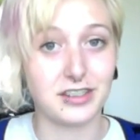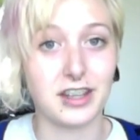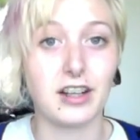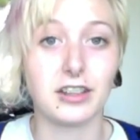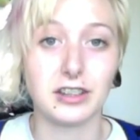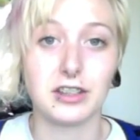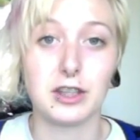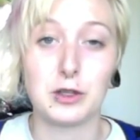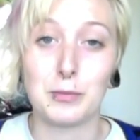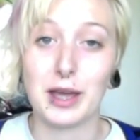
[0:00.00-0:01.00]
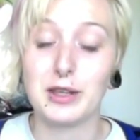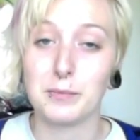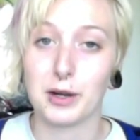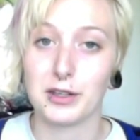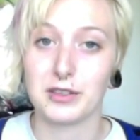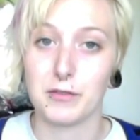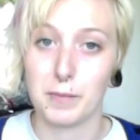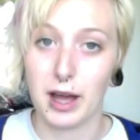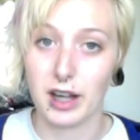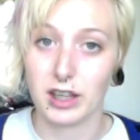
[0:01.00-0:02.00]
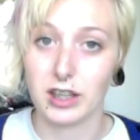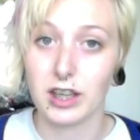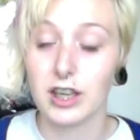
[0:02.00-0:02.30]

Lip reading: settling to the dependent parts of the body.